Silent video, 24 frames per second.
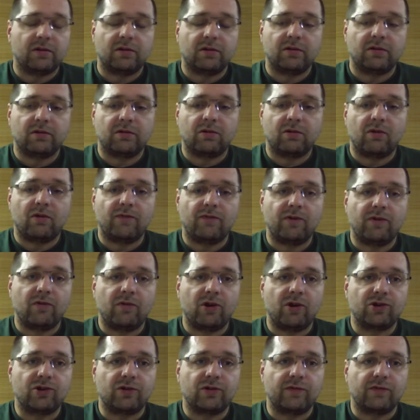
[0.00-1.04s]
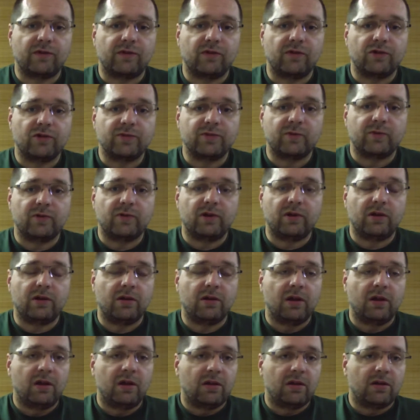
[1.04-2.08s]
configuration of the hotspot, and
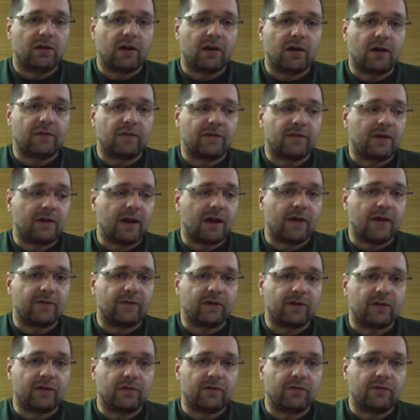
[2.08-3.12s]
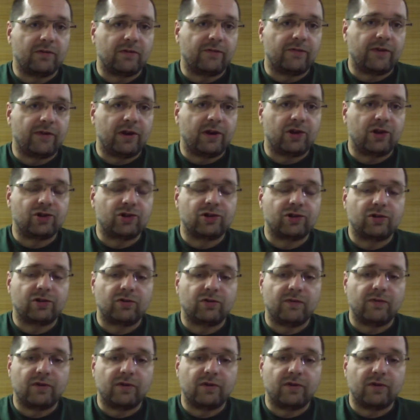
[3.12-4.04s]
after you will finish, you will